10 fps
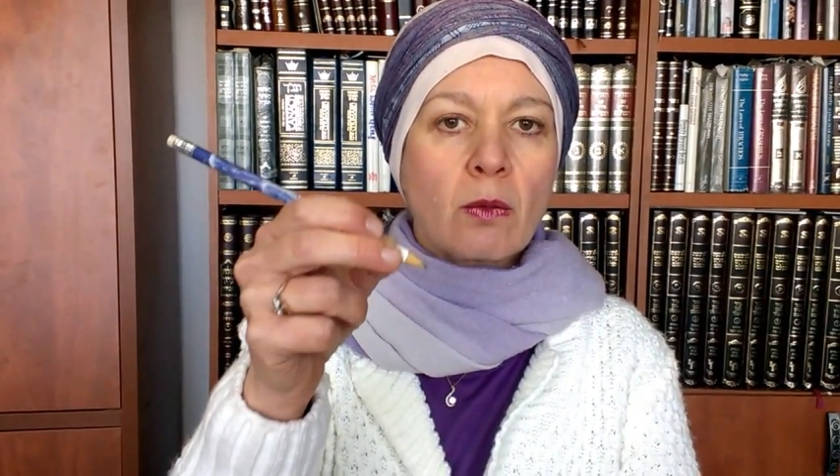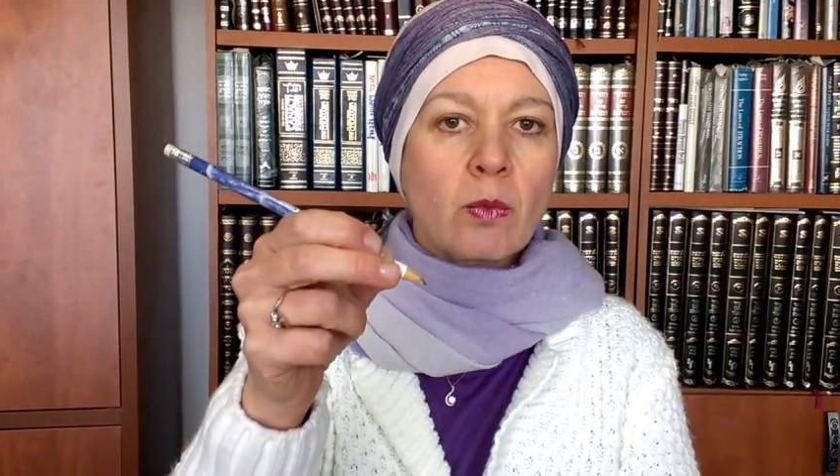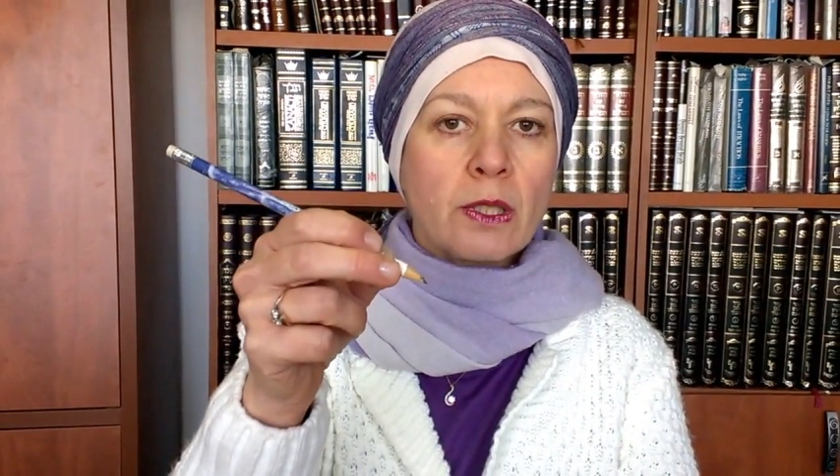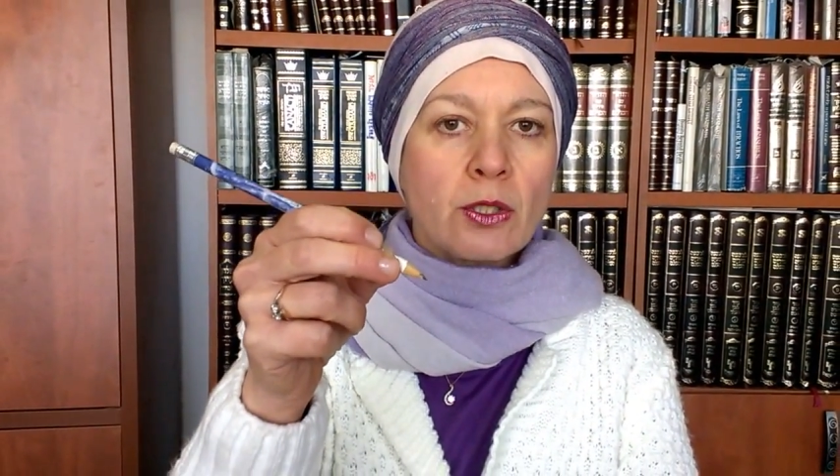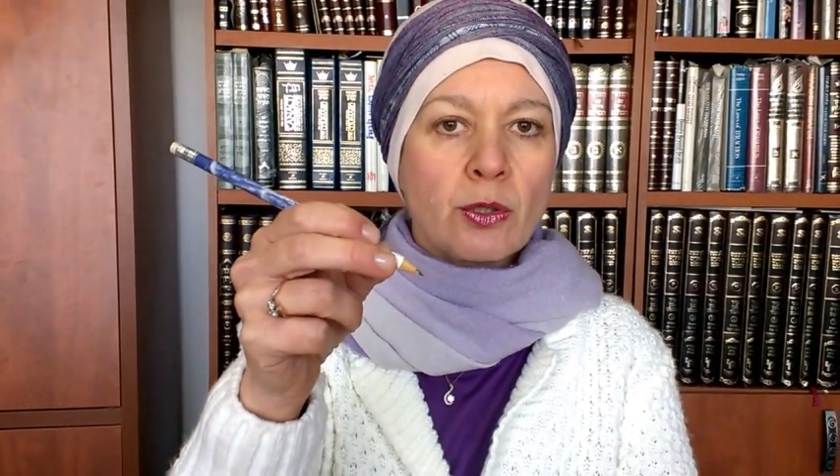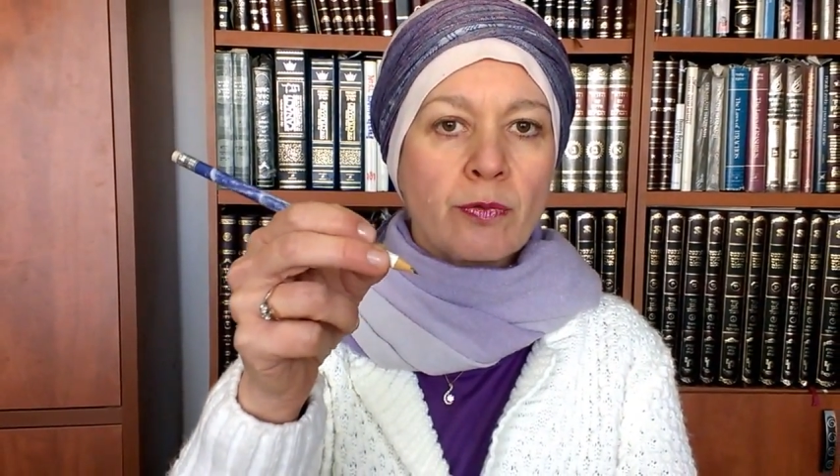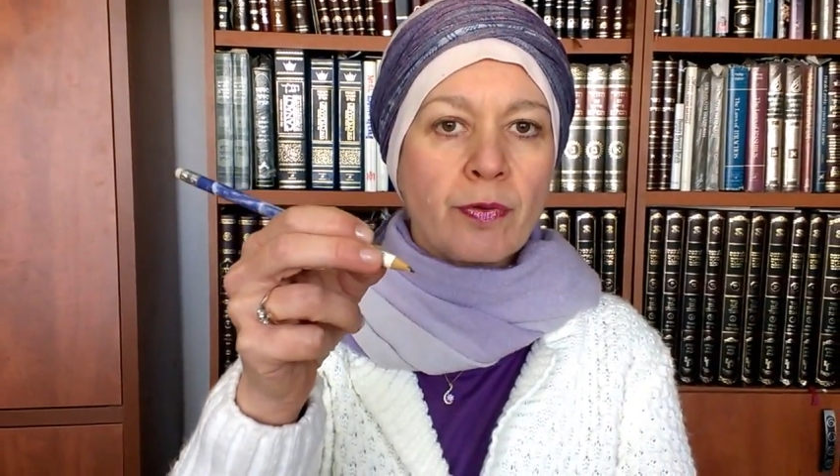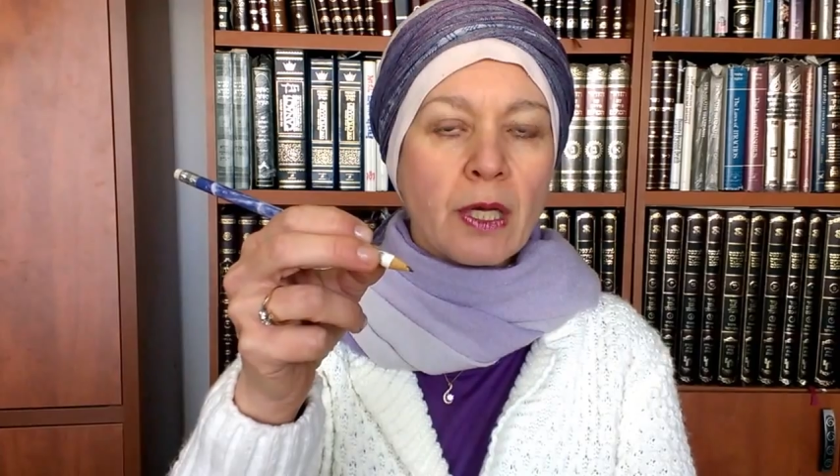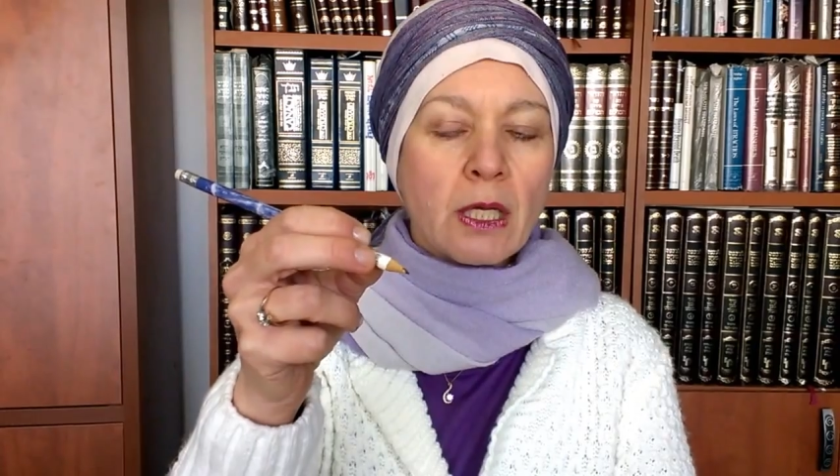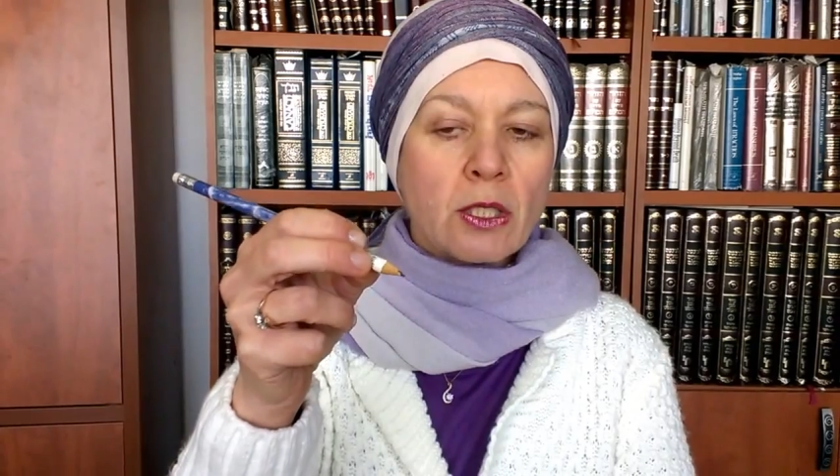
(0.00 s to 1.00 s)
with two
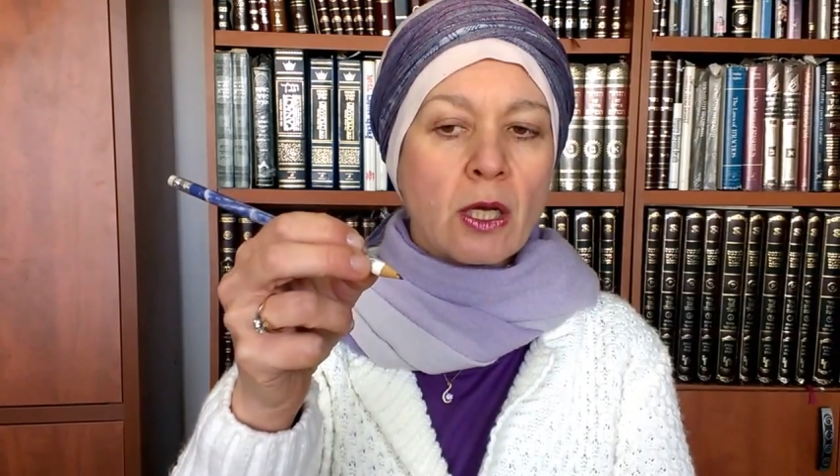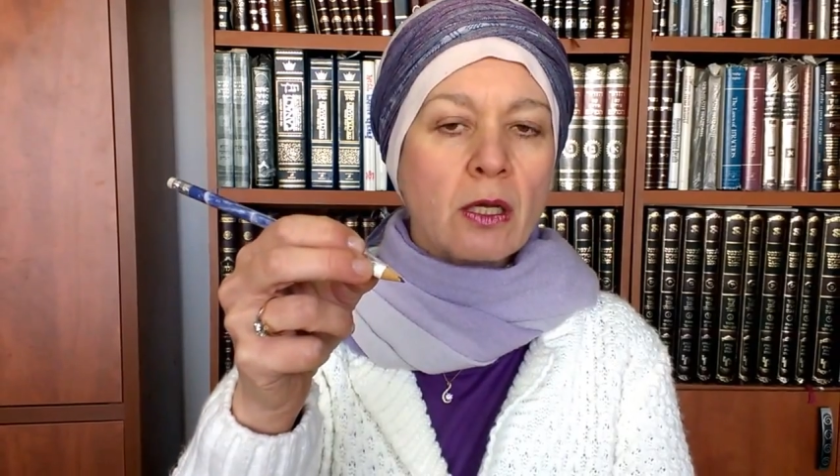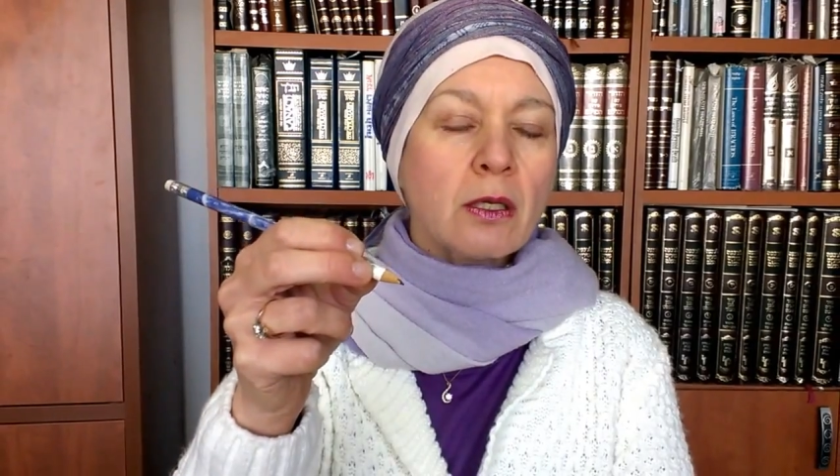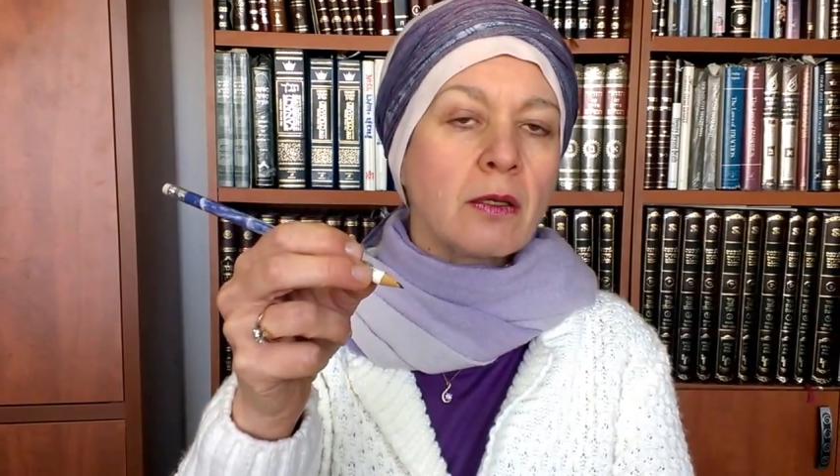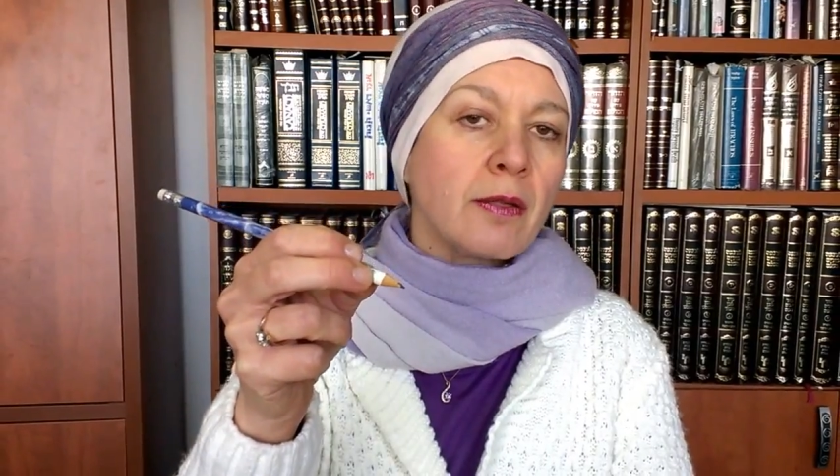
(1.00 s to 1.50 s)
fingers on.